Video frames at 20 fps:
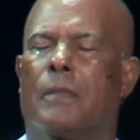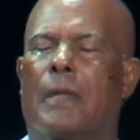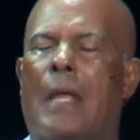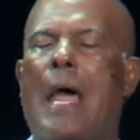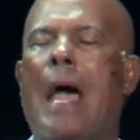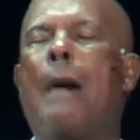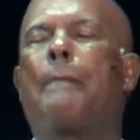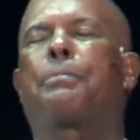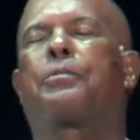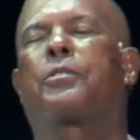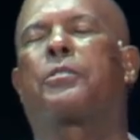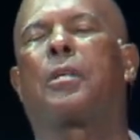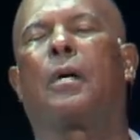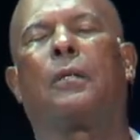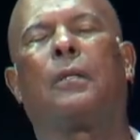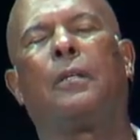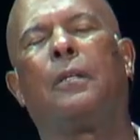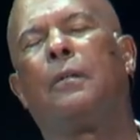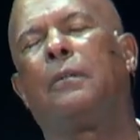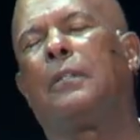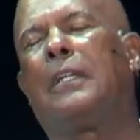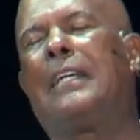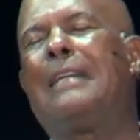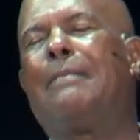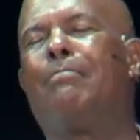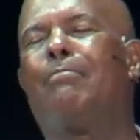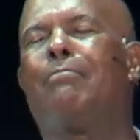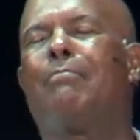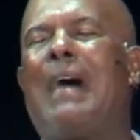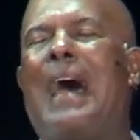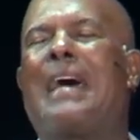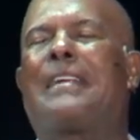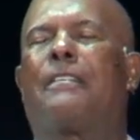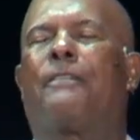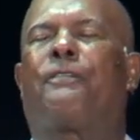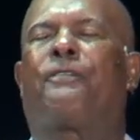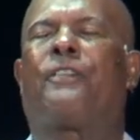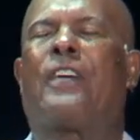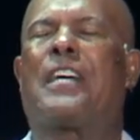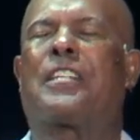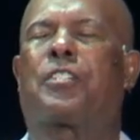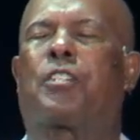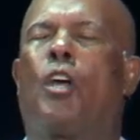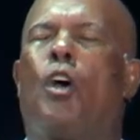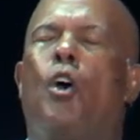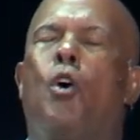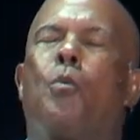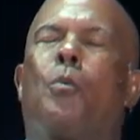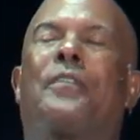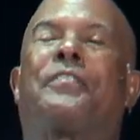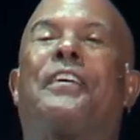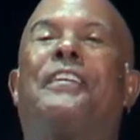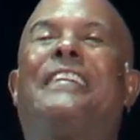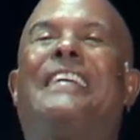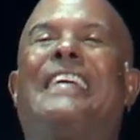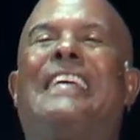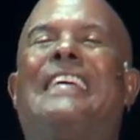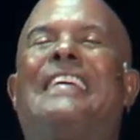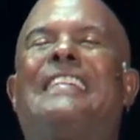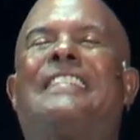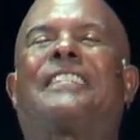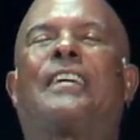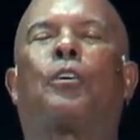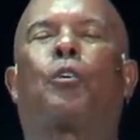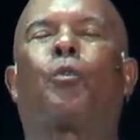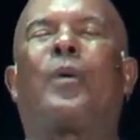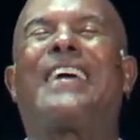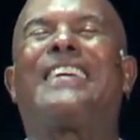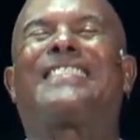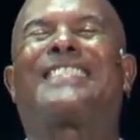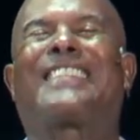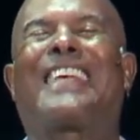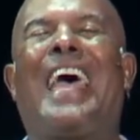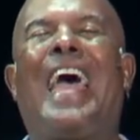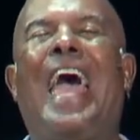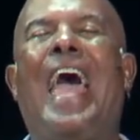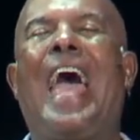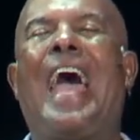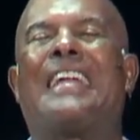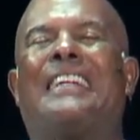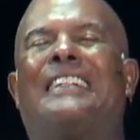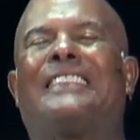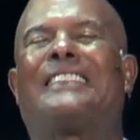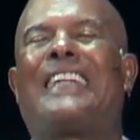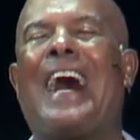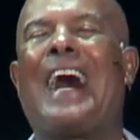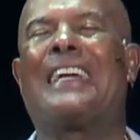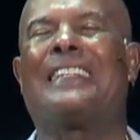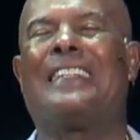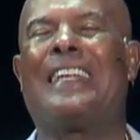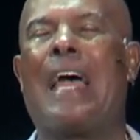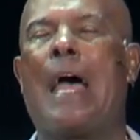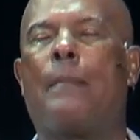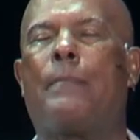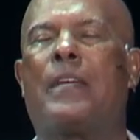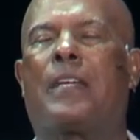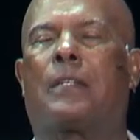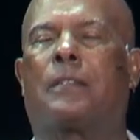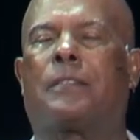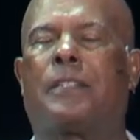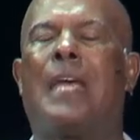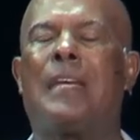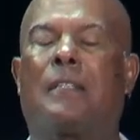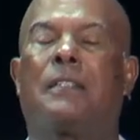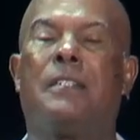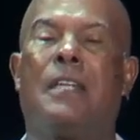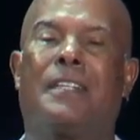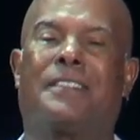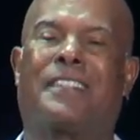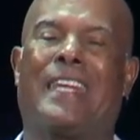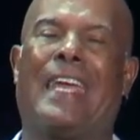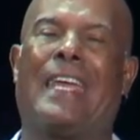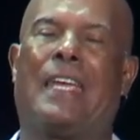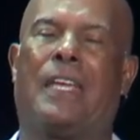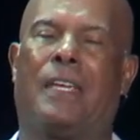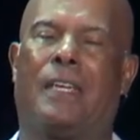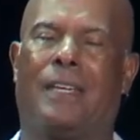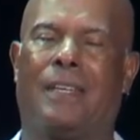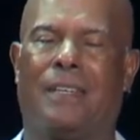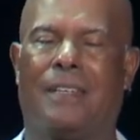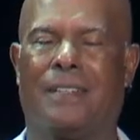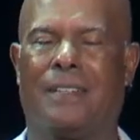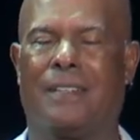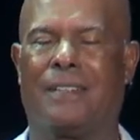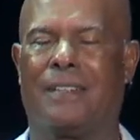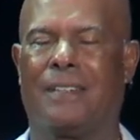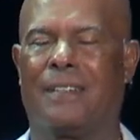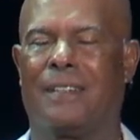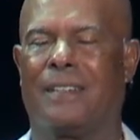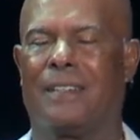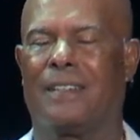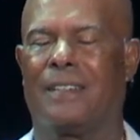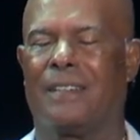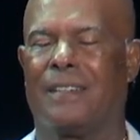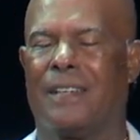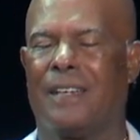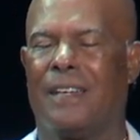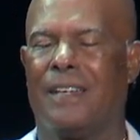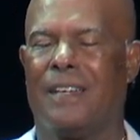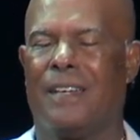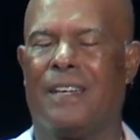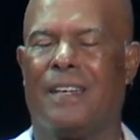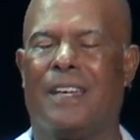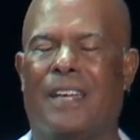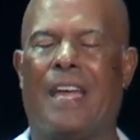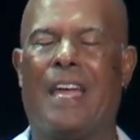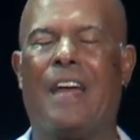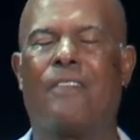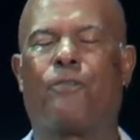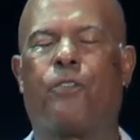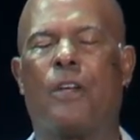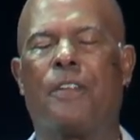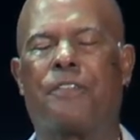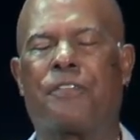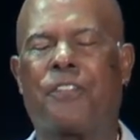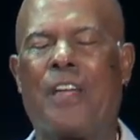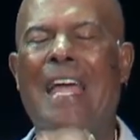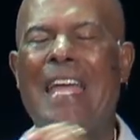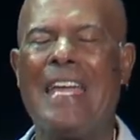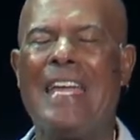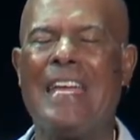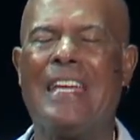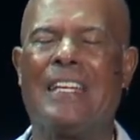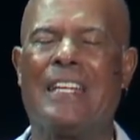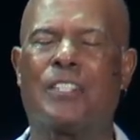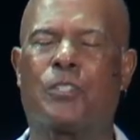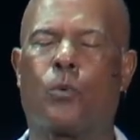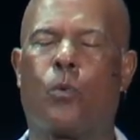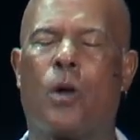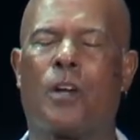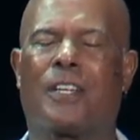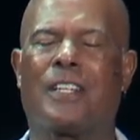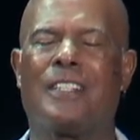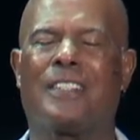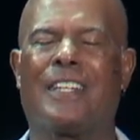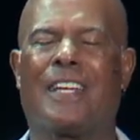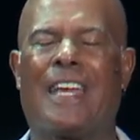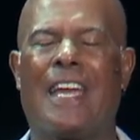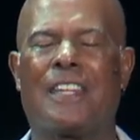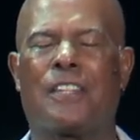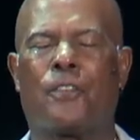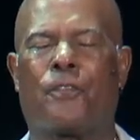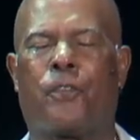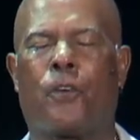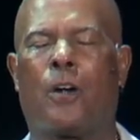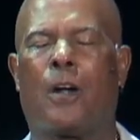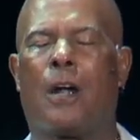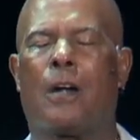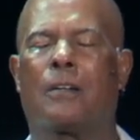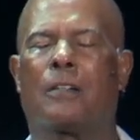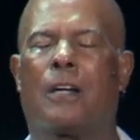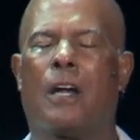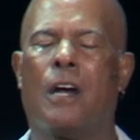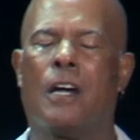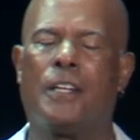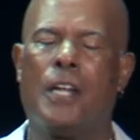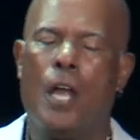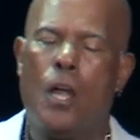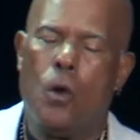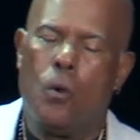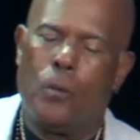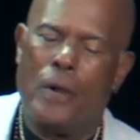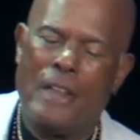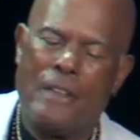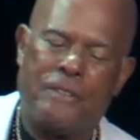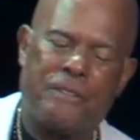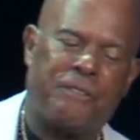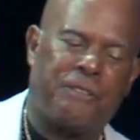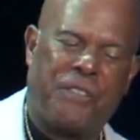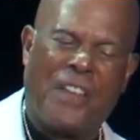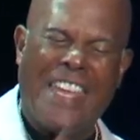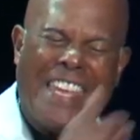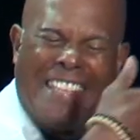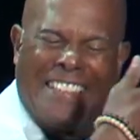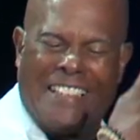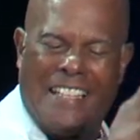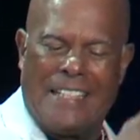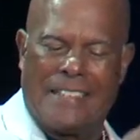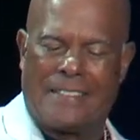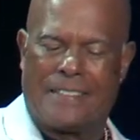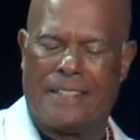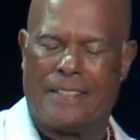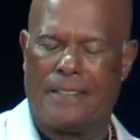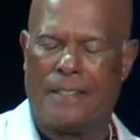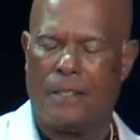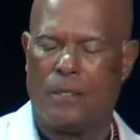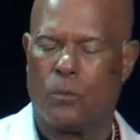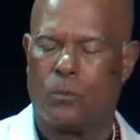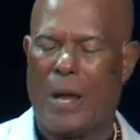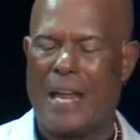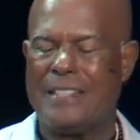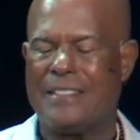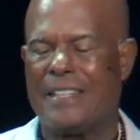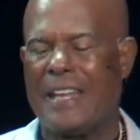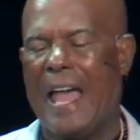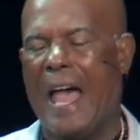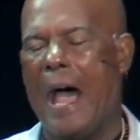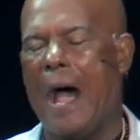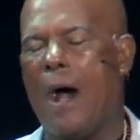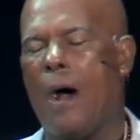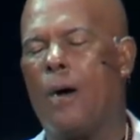absolutely manifests with an ease, a grace, and a dynamic dignity. Everything is working together for our good. We feel it right now.